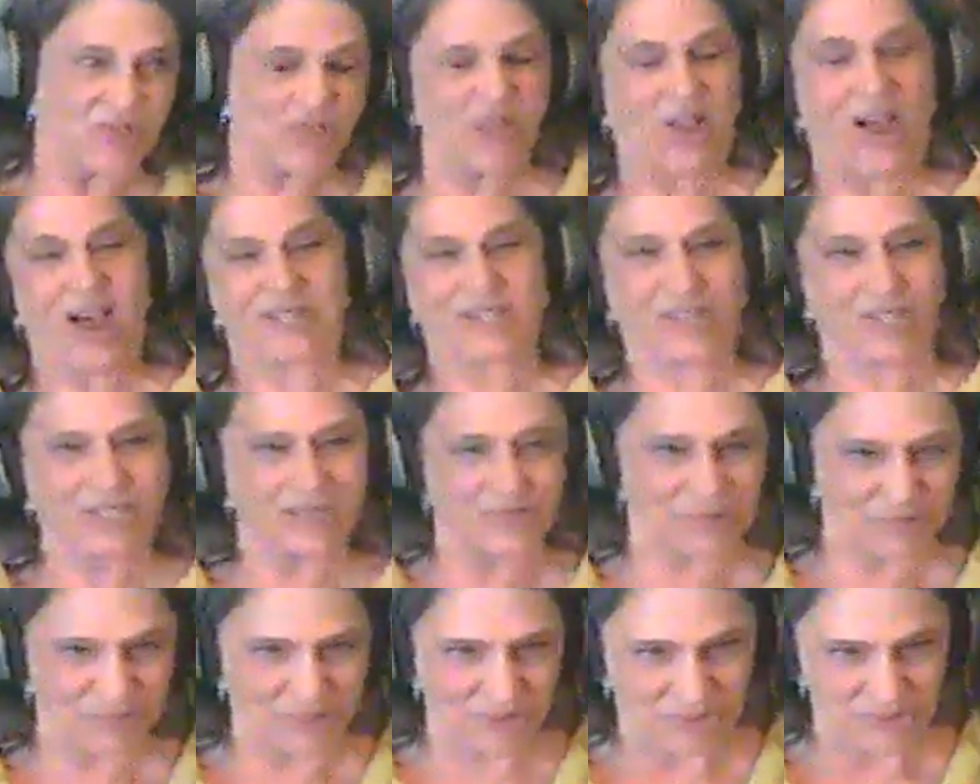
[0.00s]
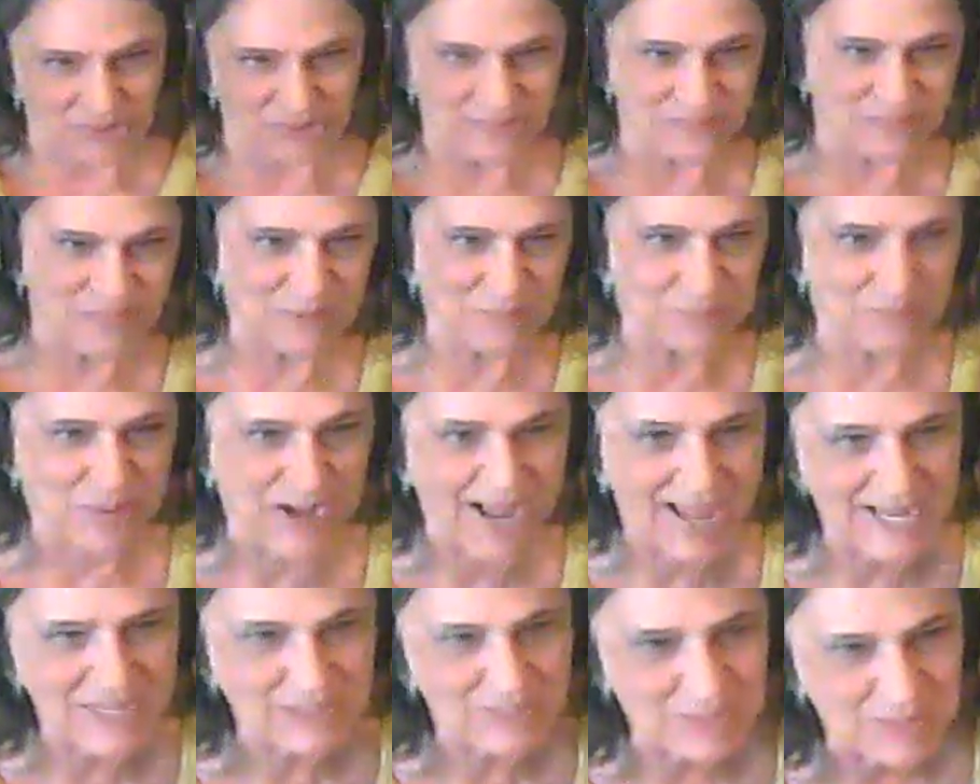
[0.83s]
lost control of her
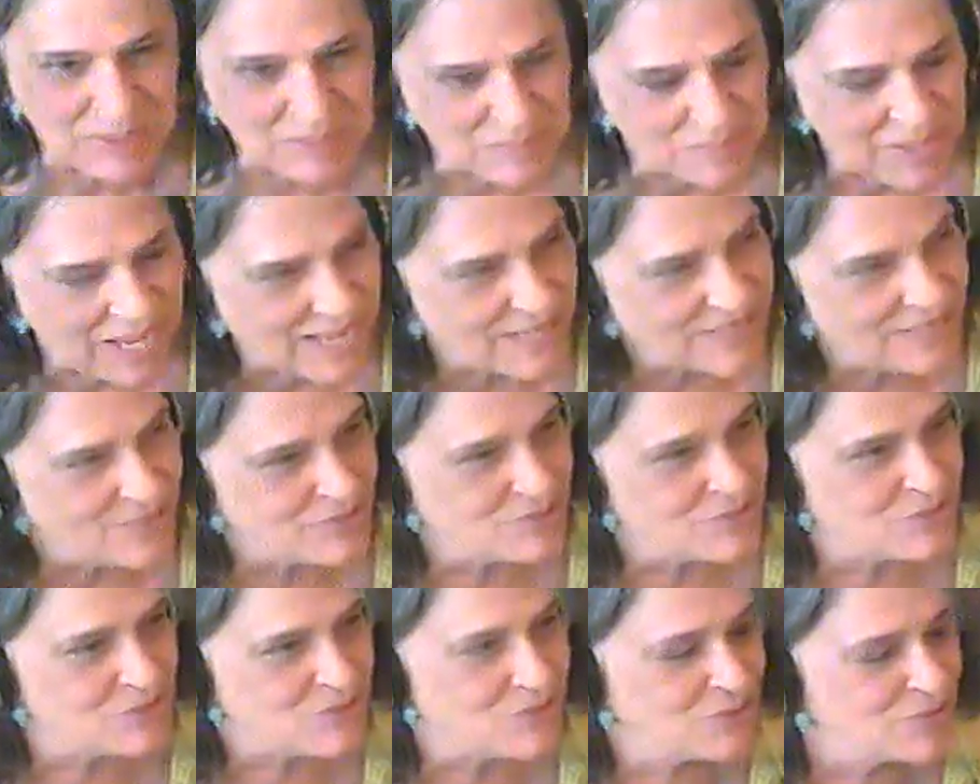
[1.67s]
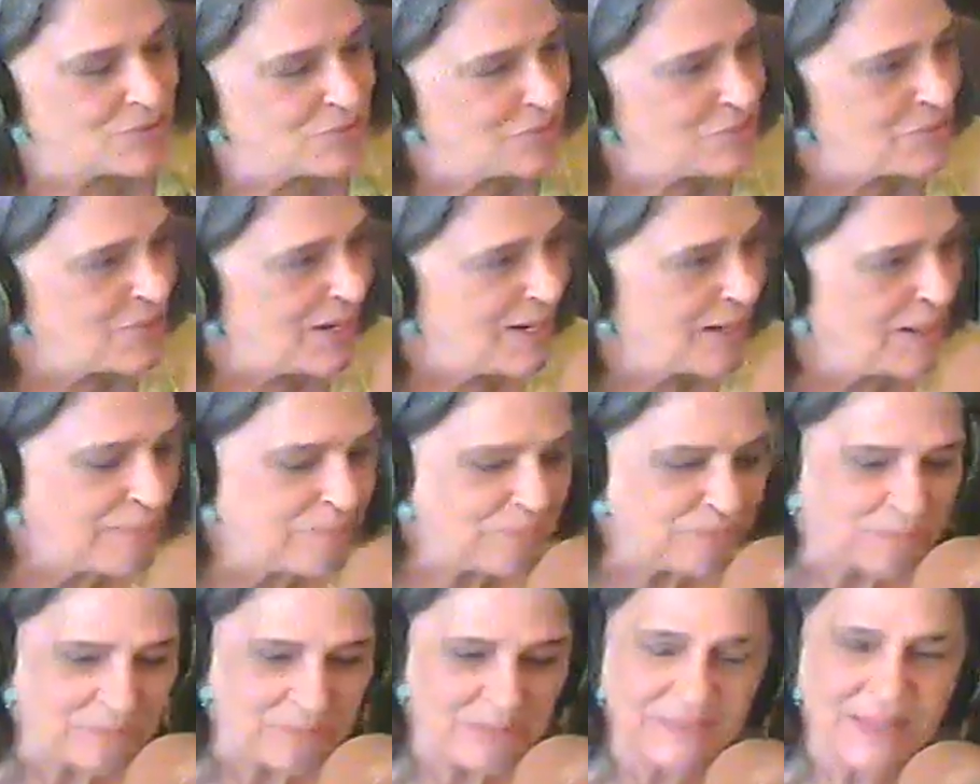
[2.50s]
bike, but managed to
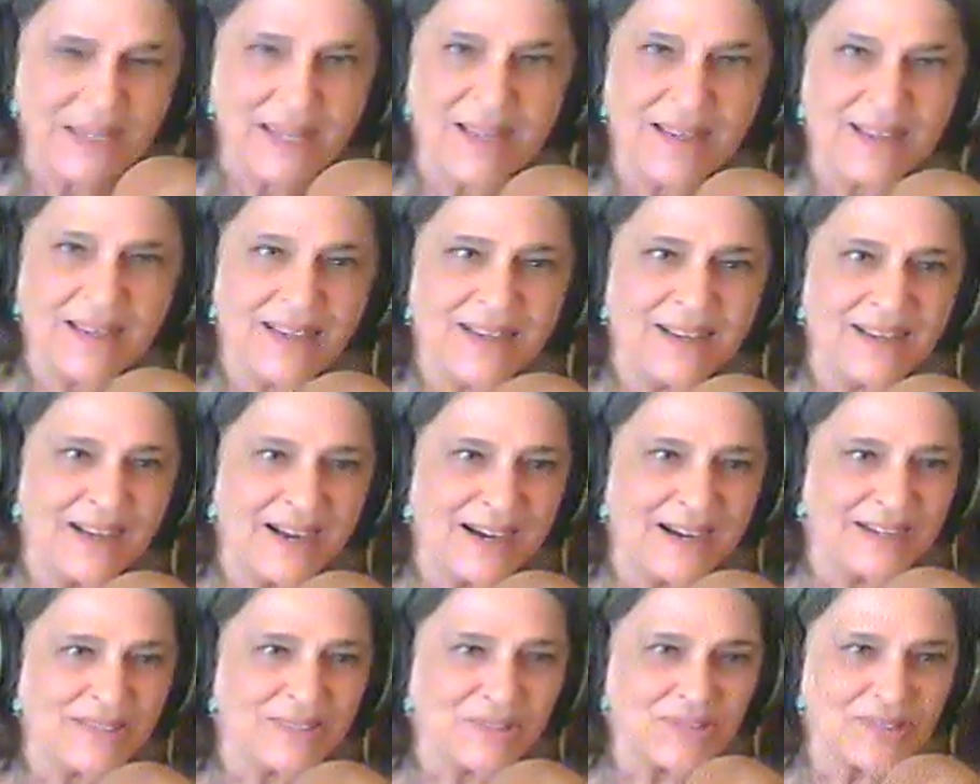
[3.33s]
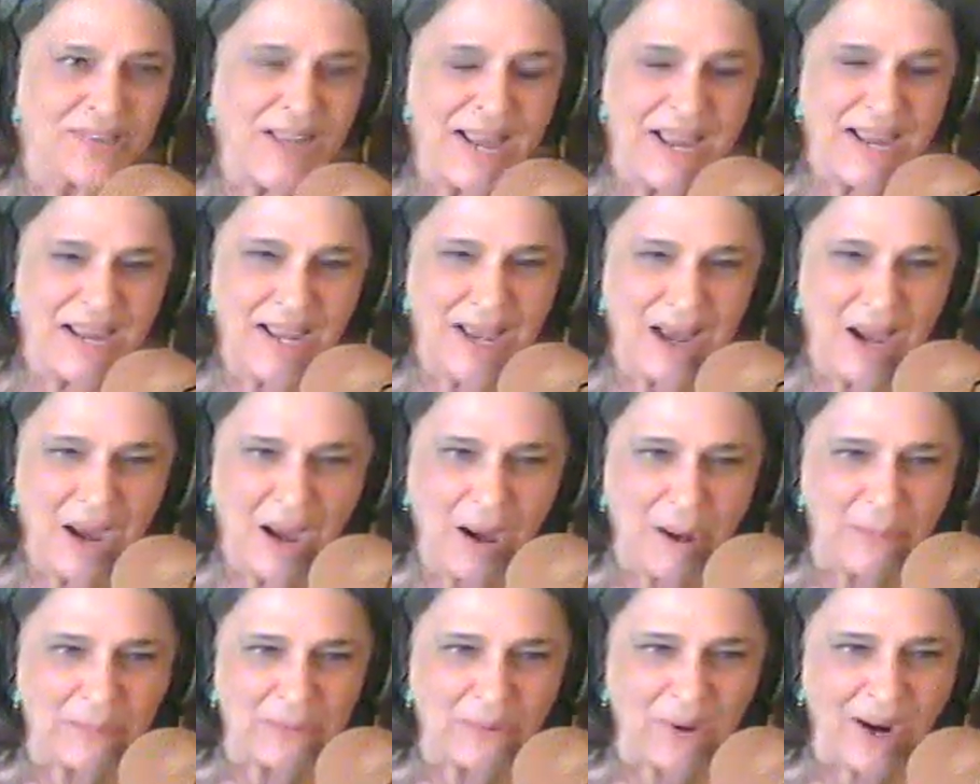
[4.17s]
stay
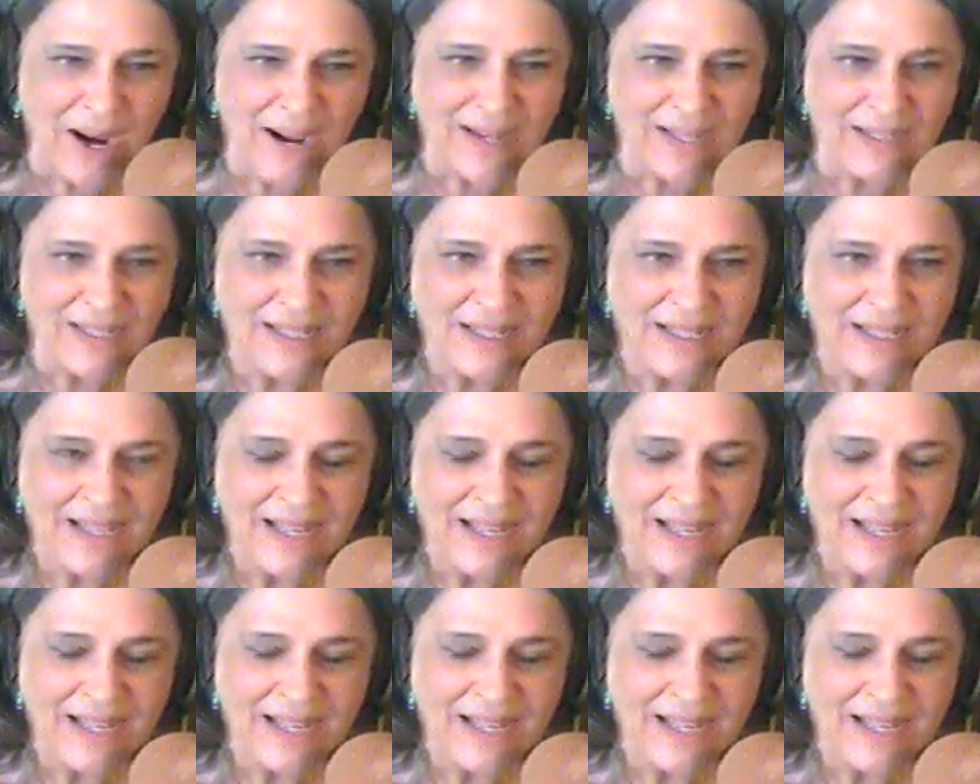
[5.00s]
upright.